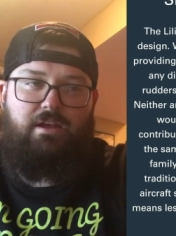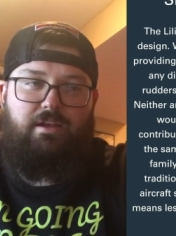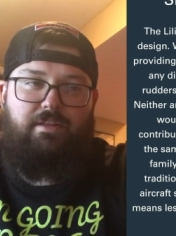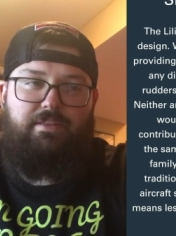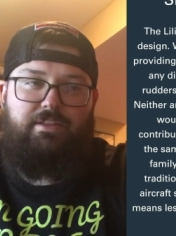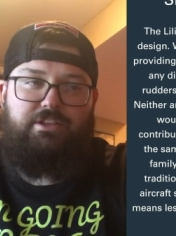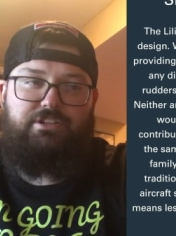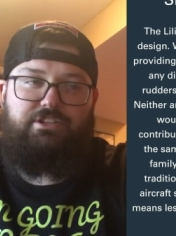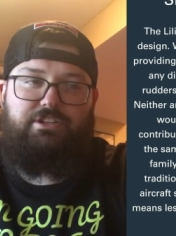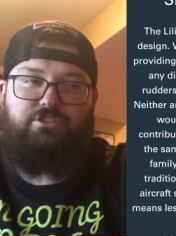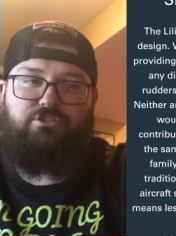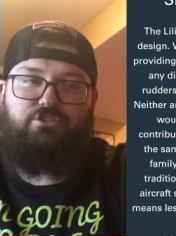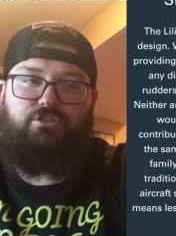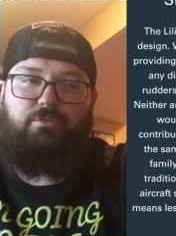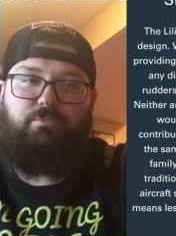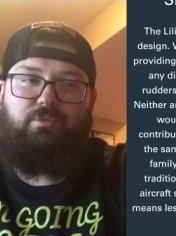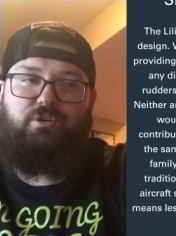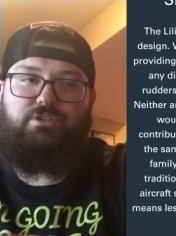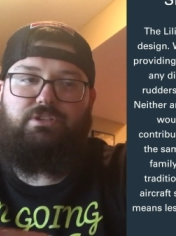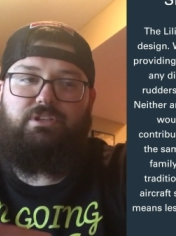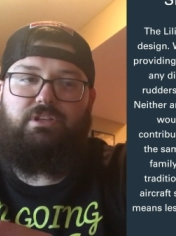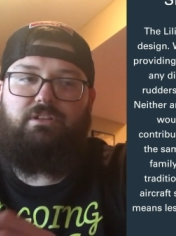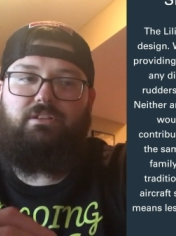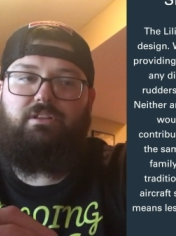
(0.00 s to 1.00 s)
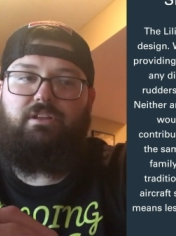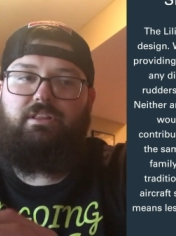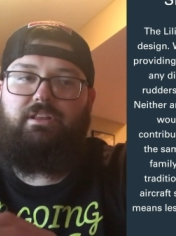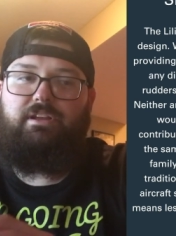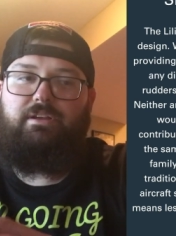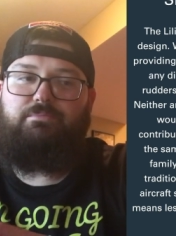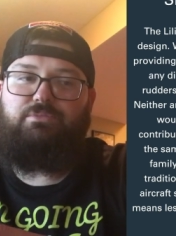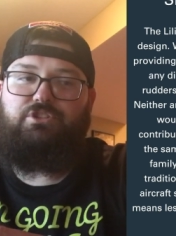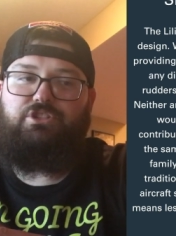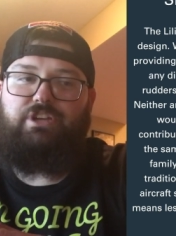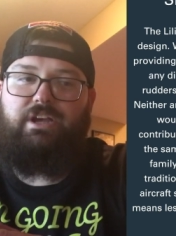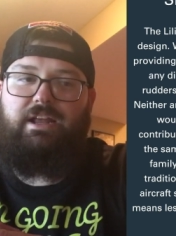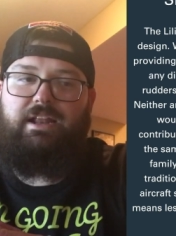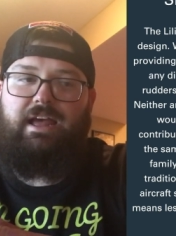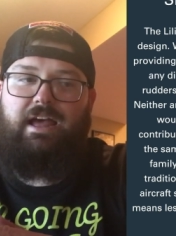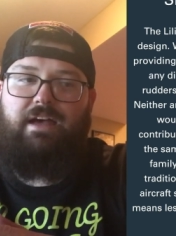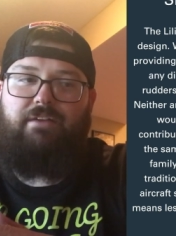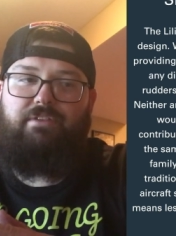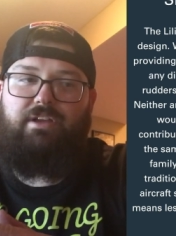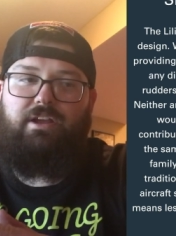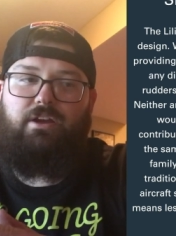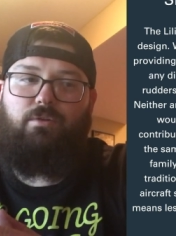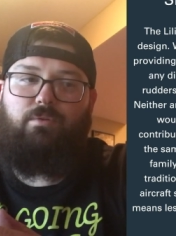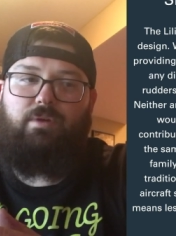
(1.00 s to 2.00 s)
This contributes to Lilium's Jet
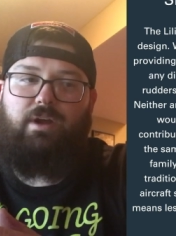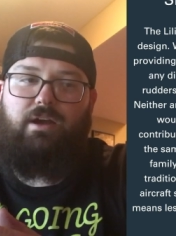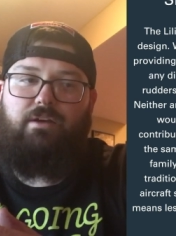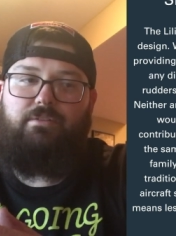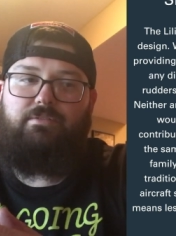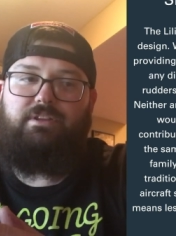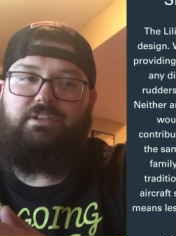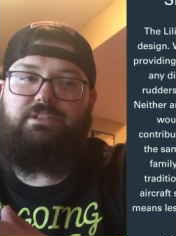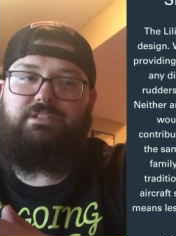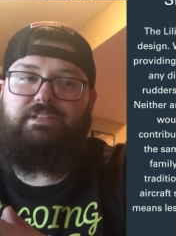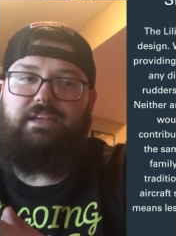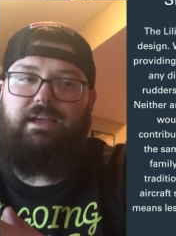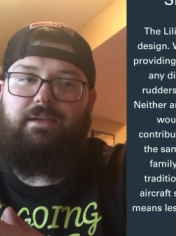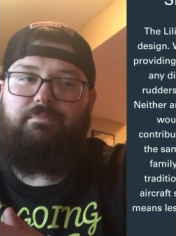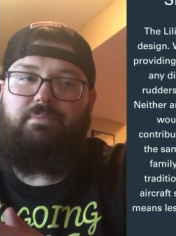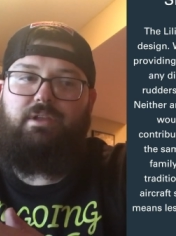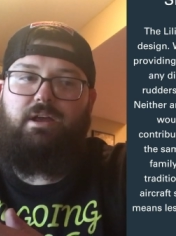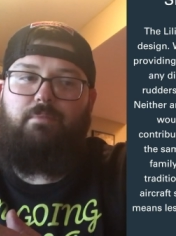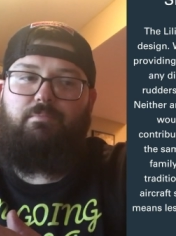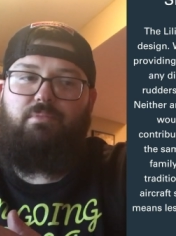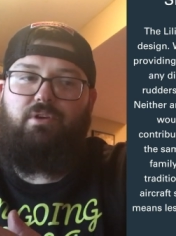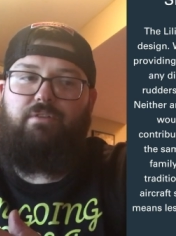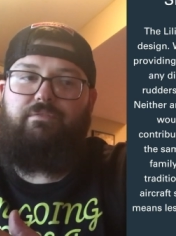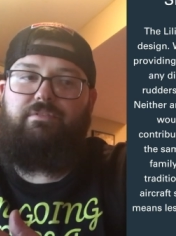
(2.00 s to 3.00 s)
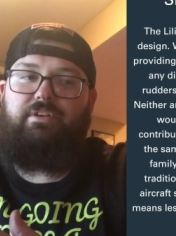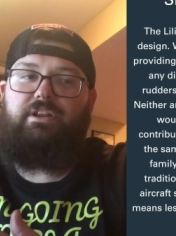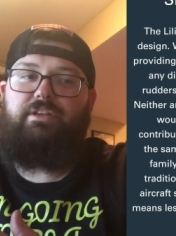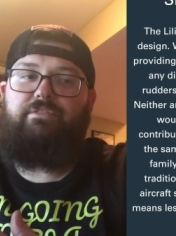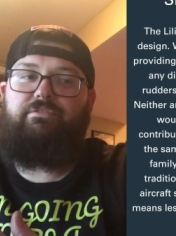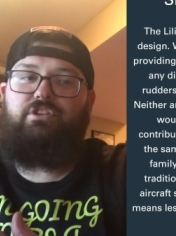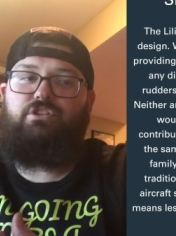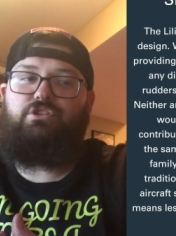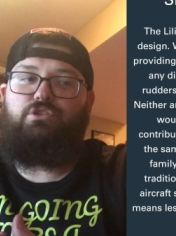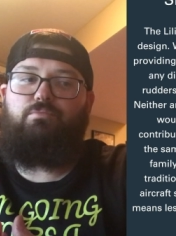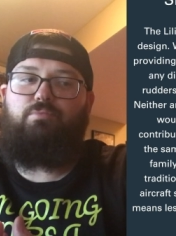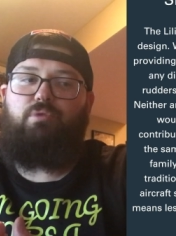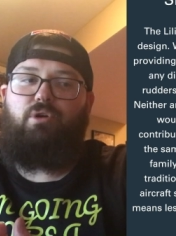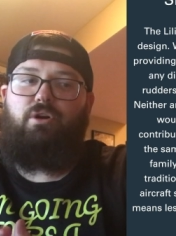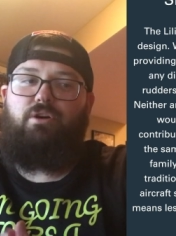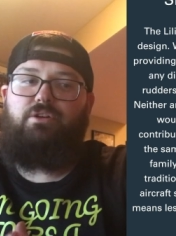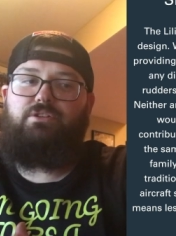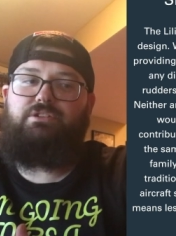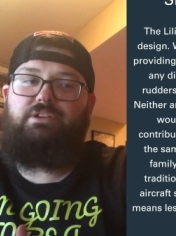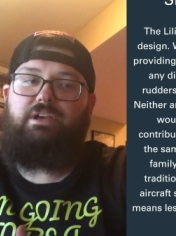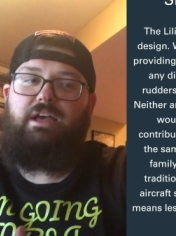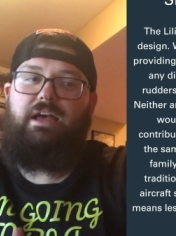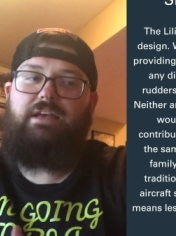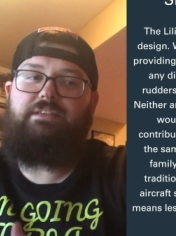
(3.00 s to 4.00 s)
having around the same number of individual
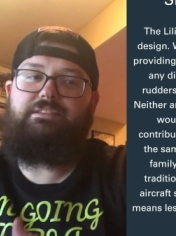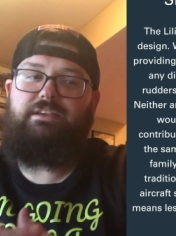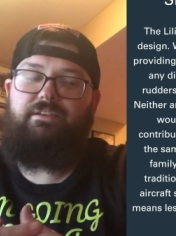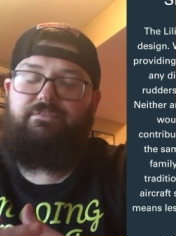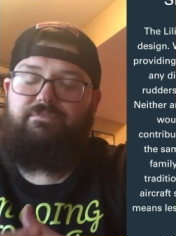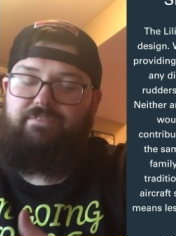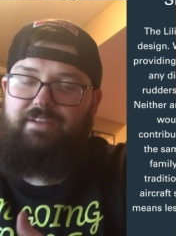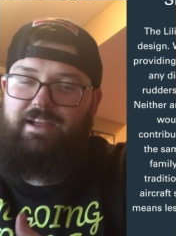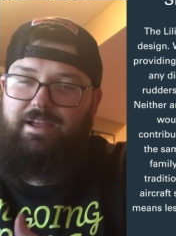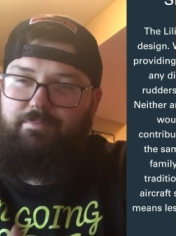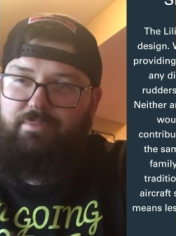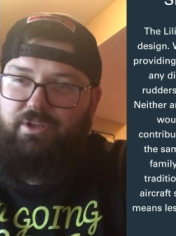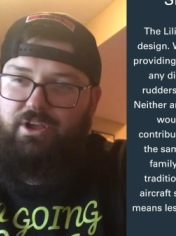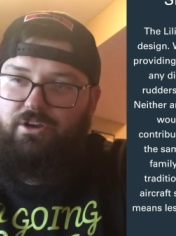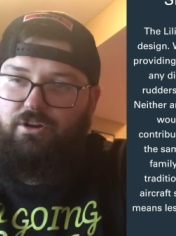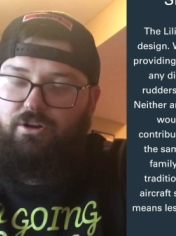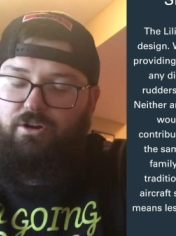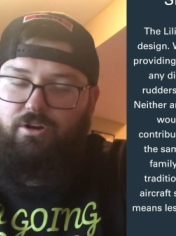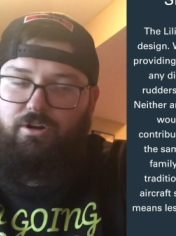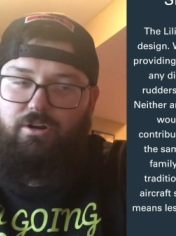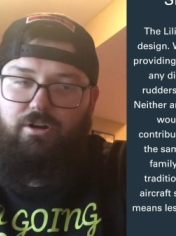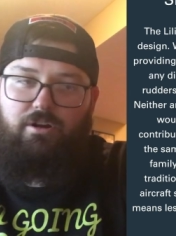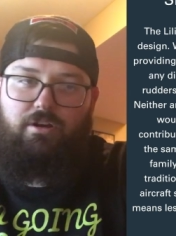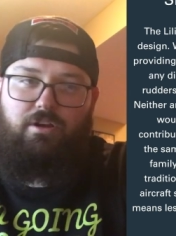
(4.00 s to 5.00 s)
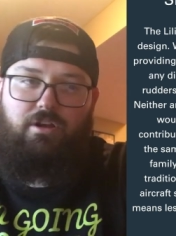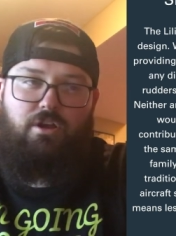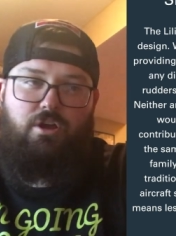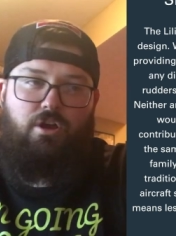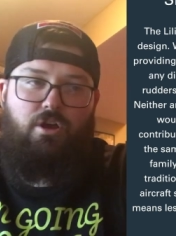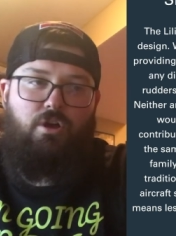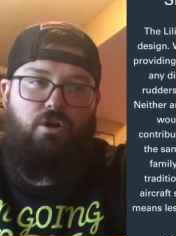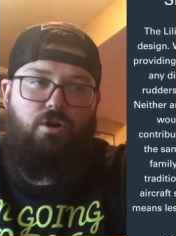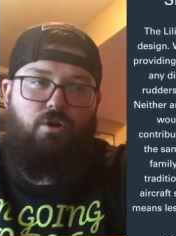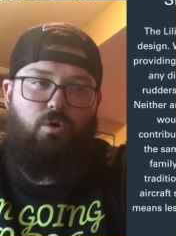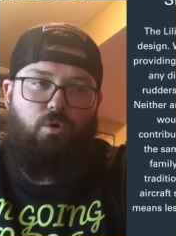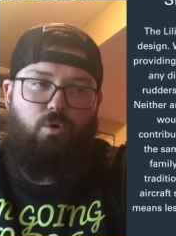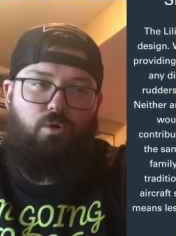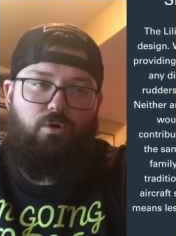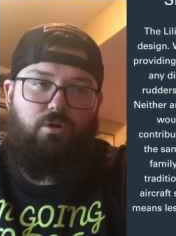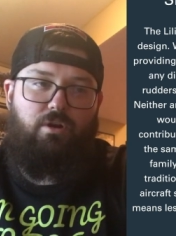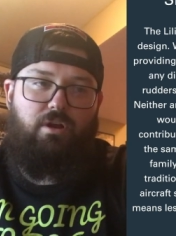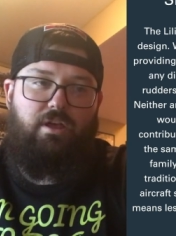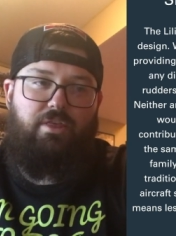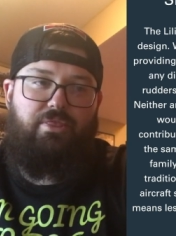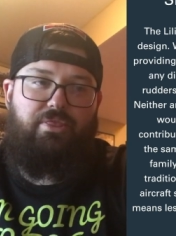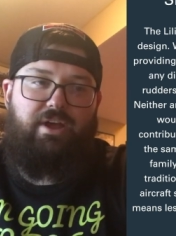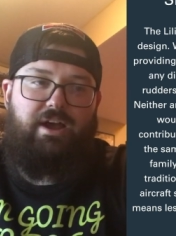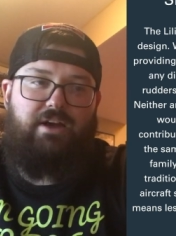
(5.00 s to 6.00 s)
parts as a family car, or
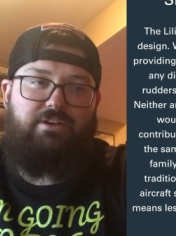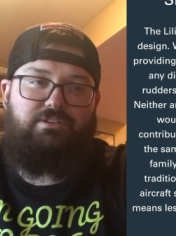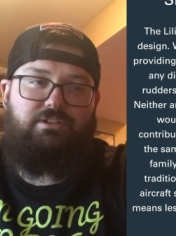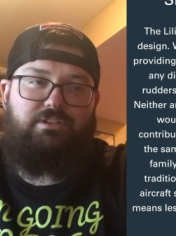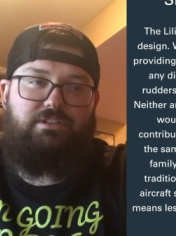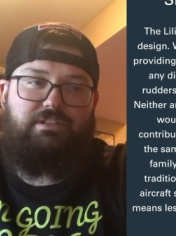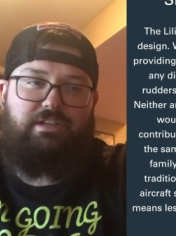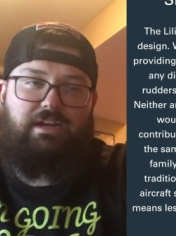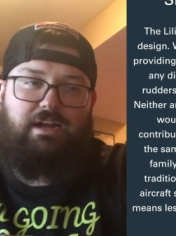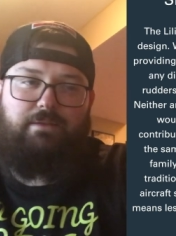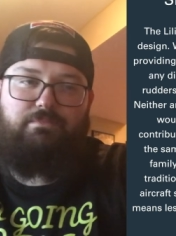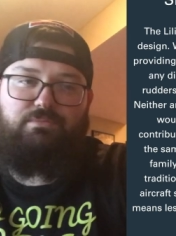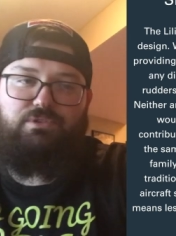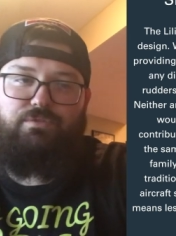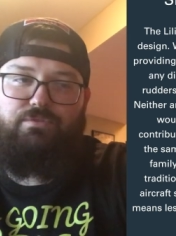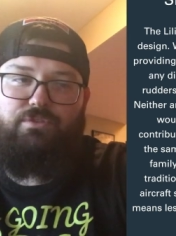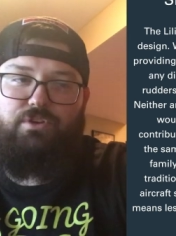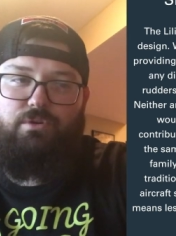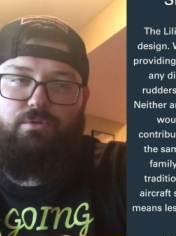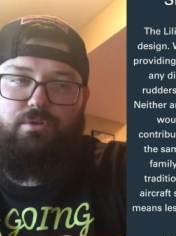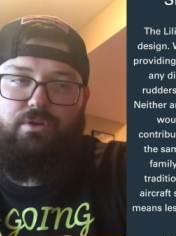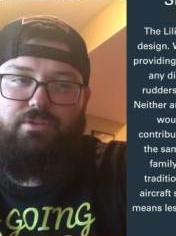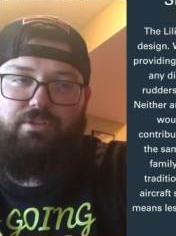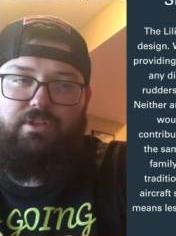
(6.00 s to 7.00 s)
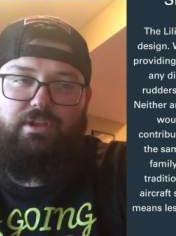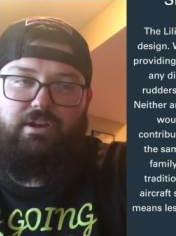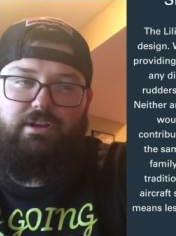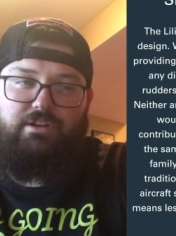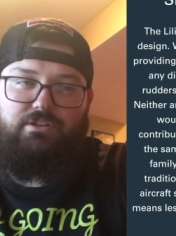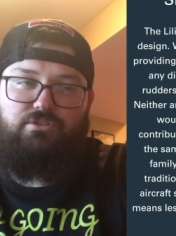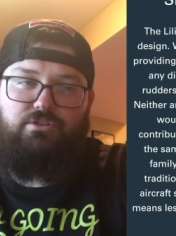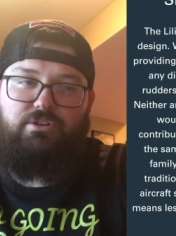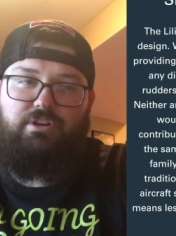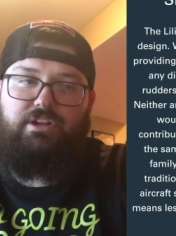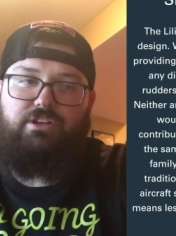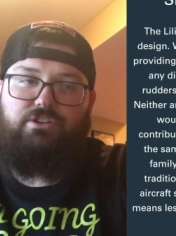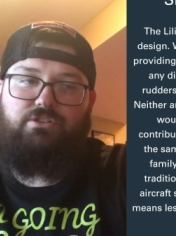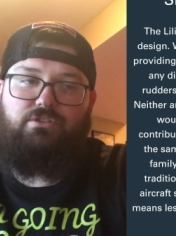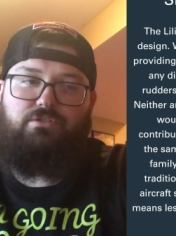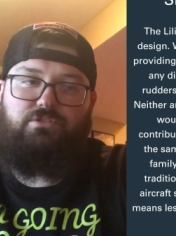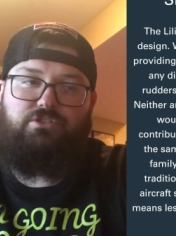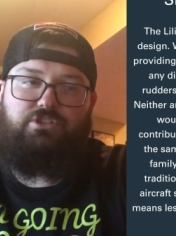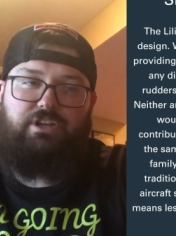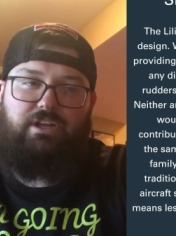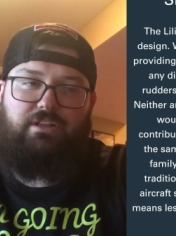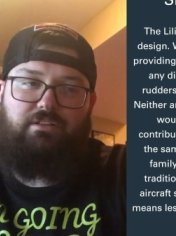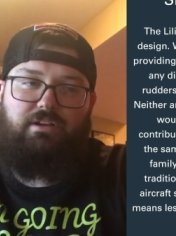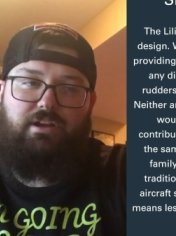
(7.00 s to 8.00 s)
1,000 times fewer than a traditional
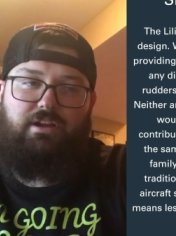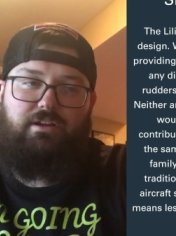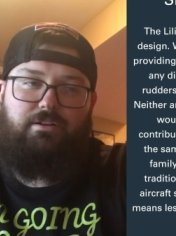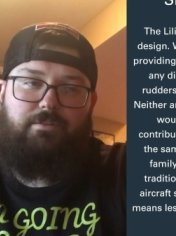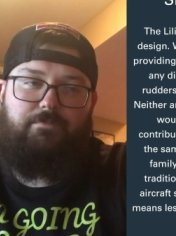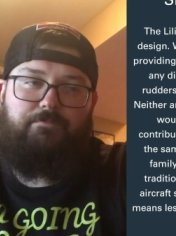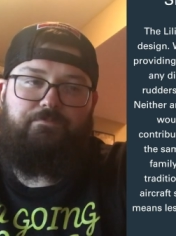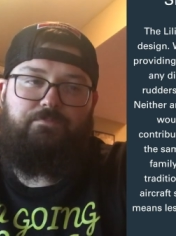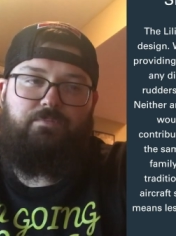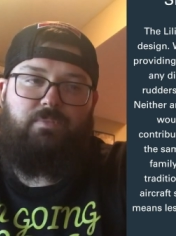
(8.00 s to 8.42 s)
jetliner.